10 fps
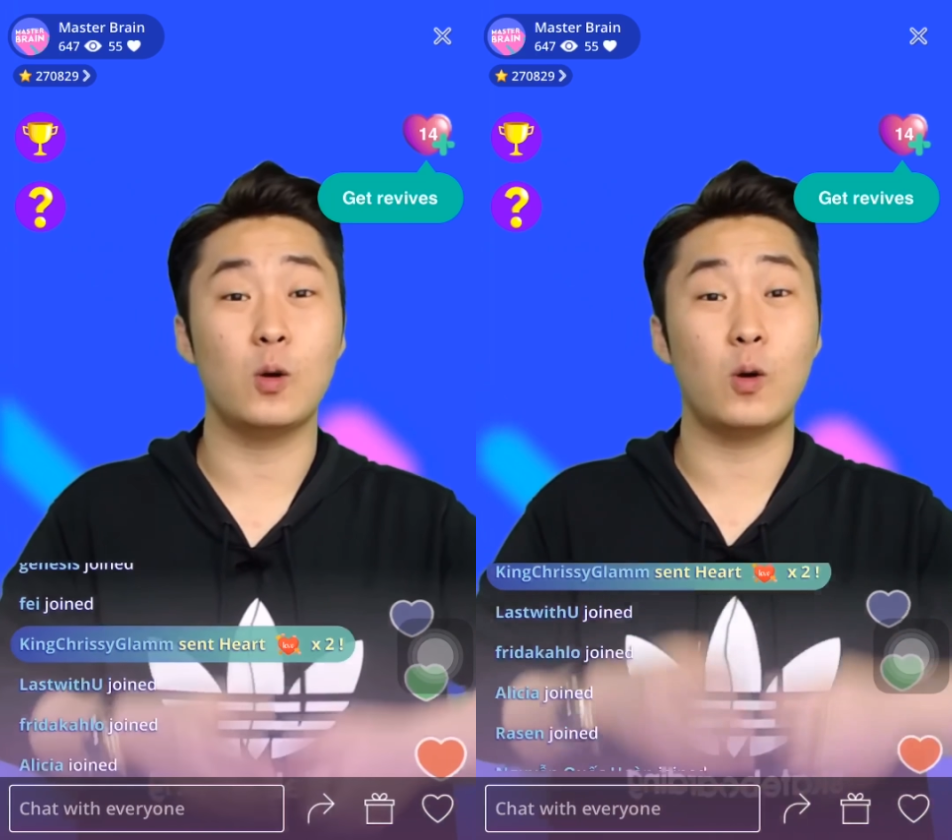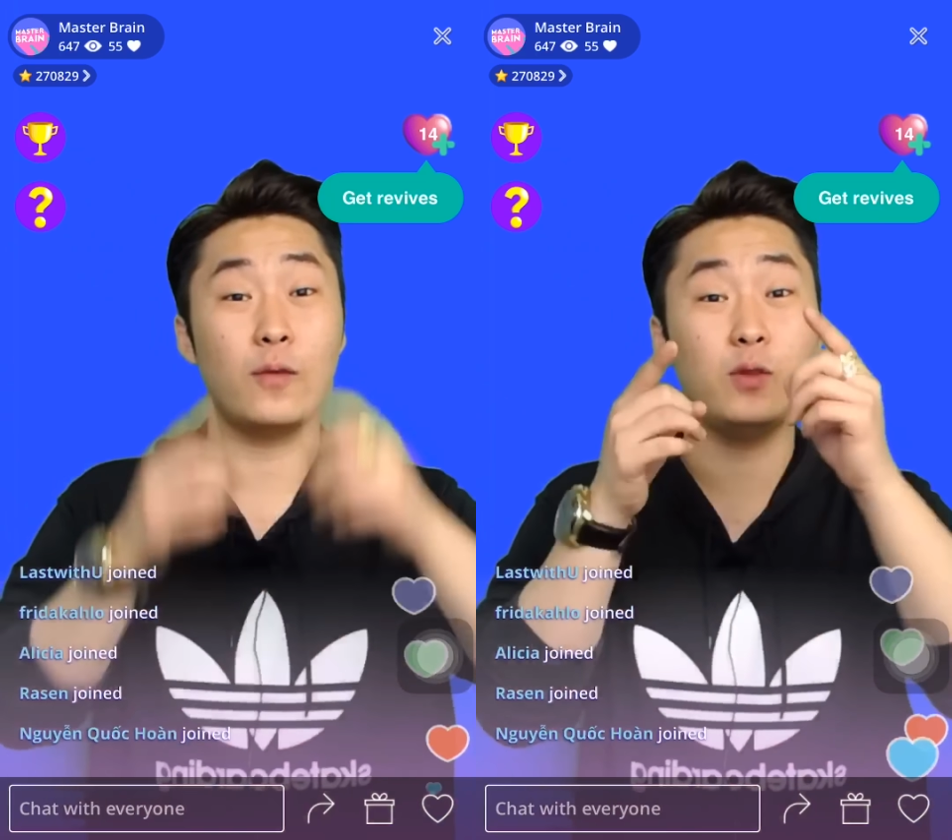
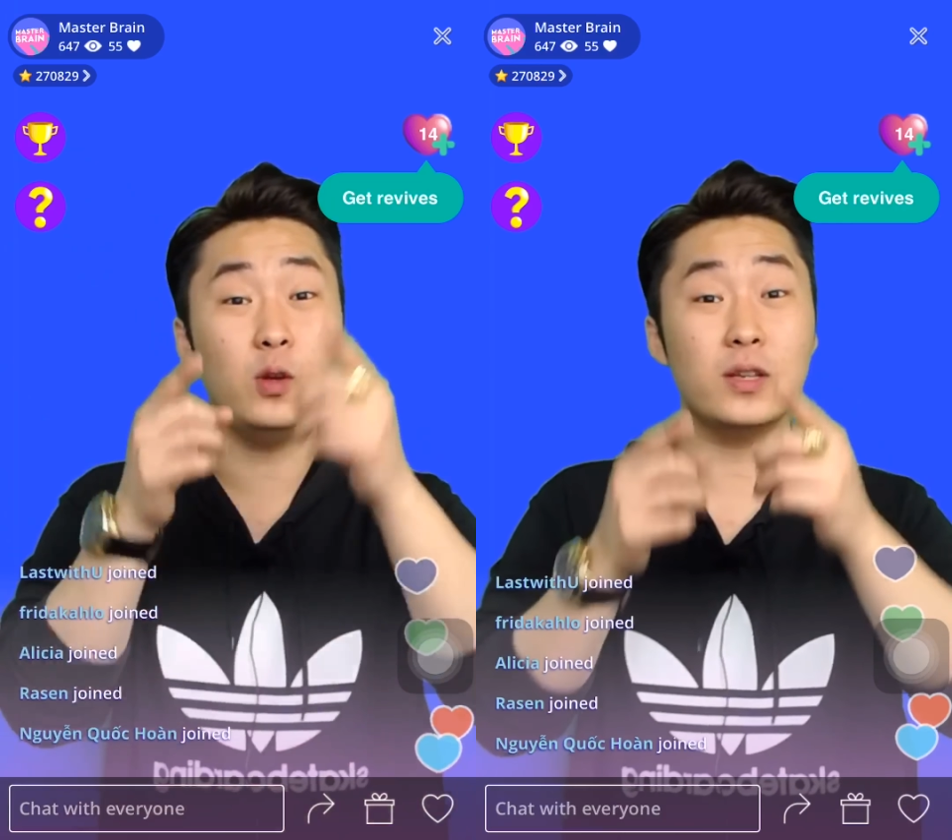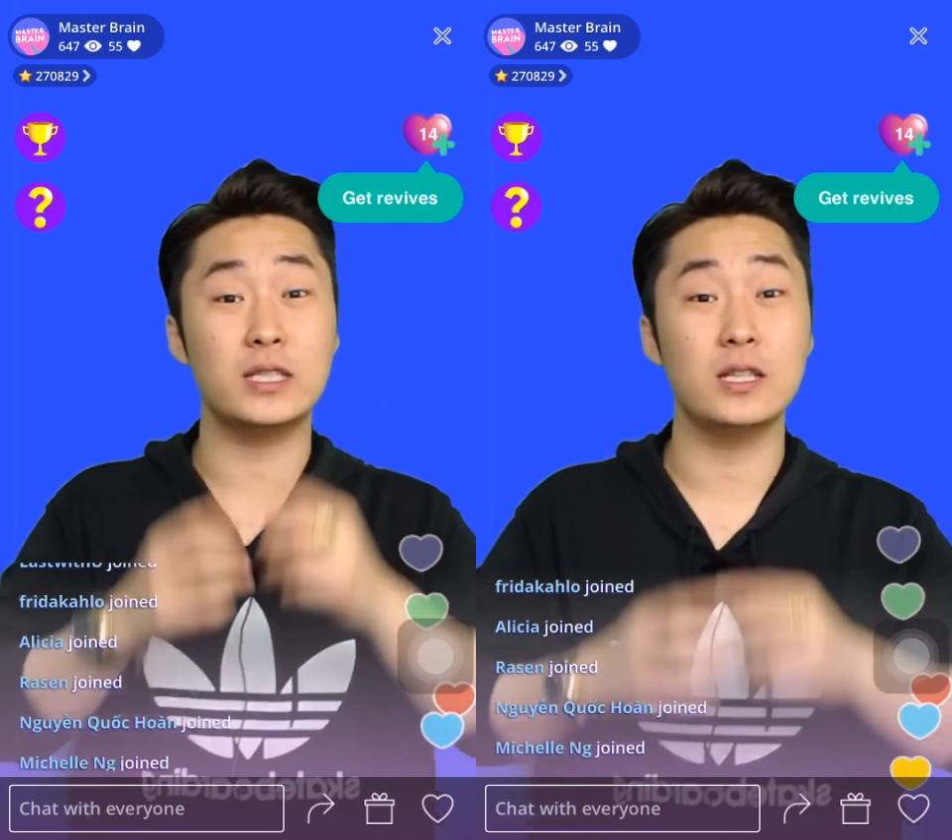or if you
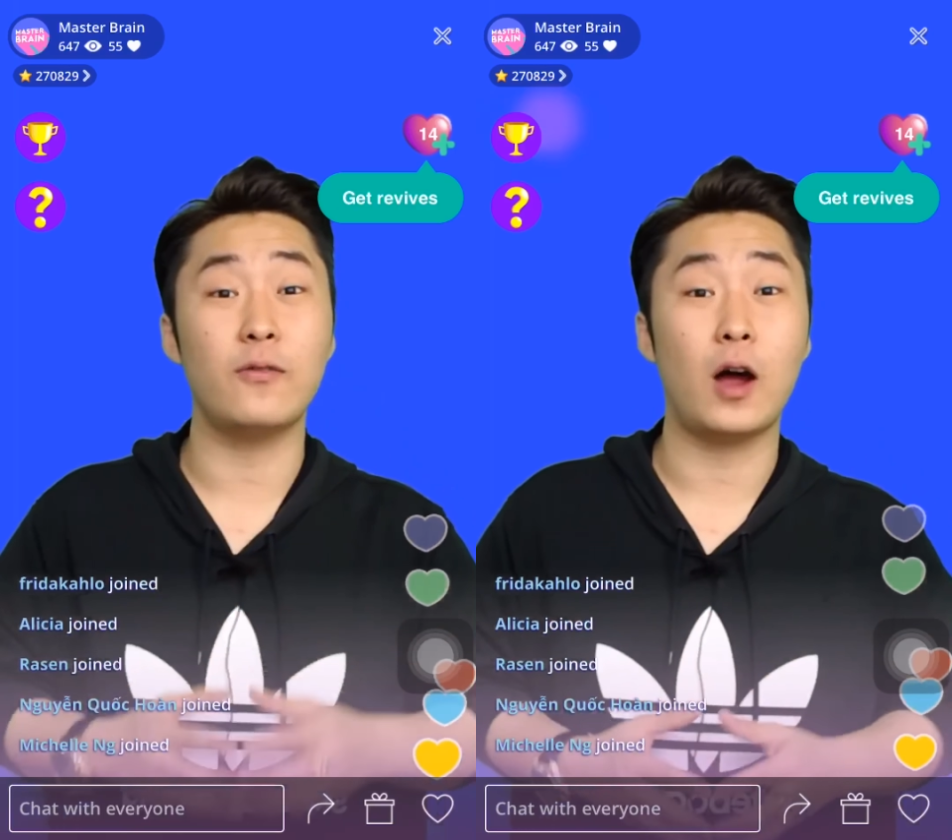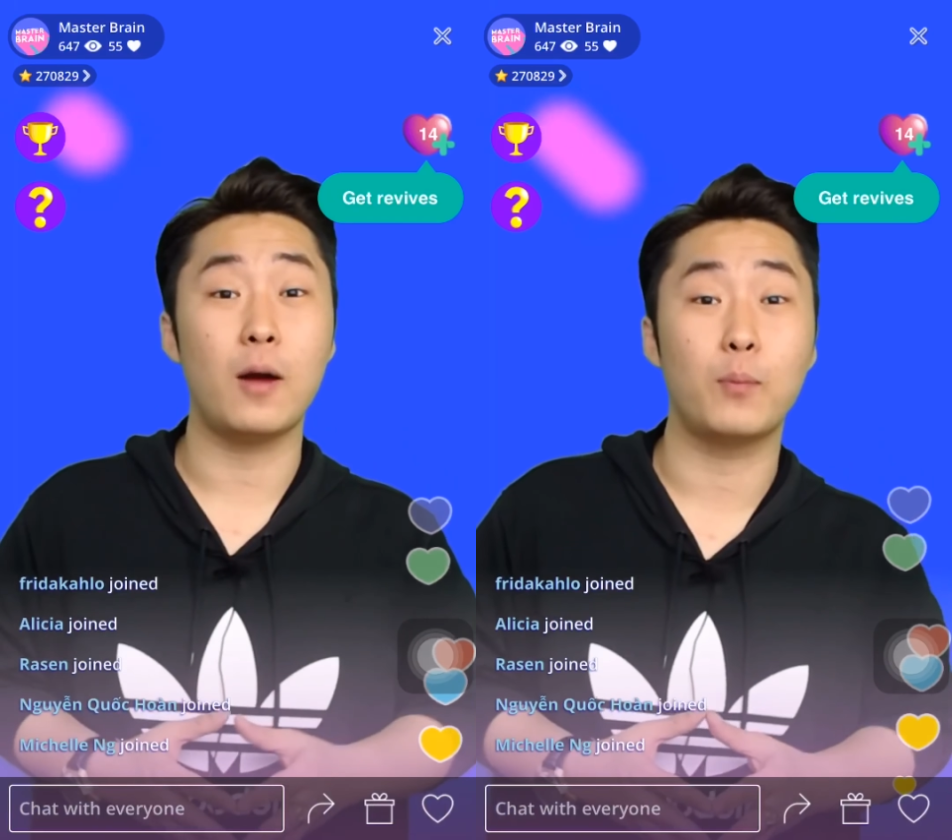yourself
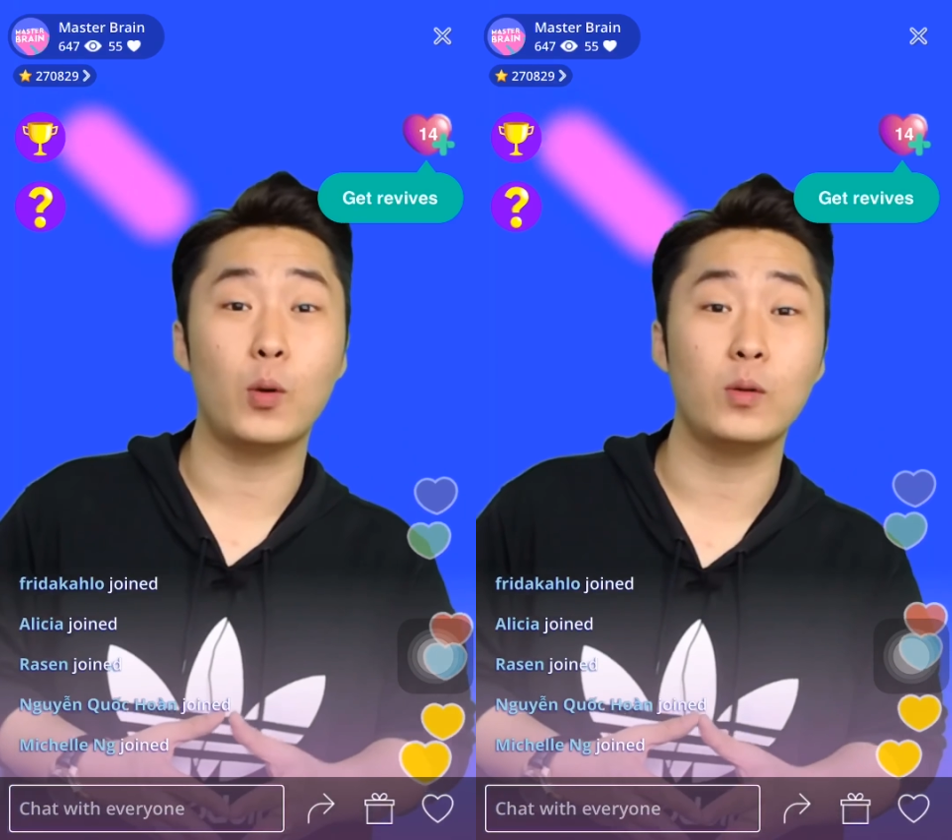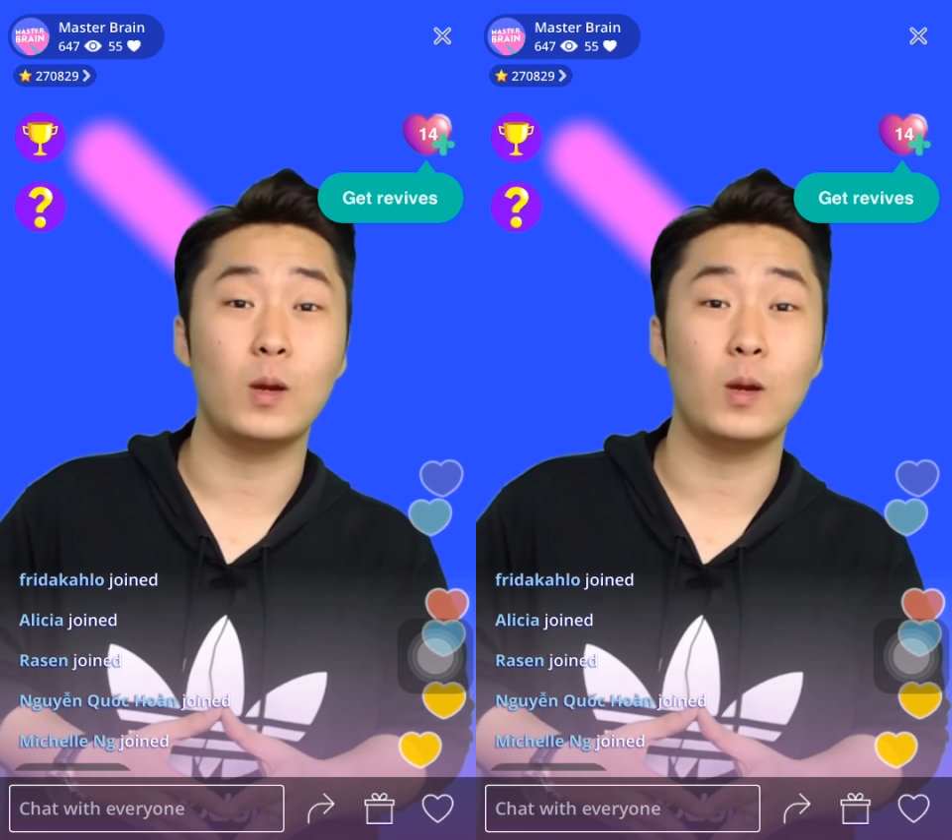are born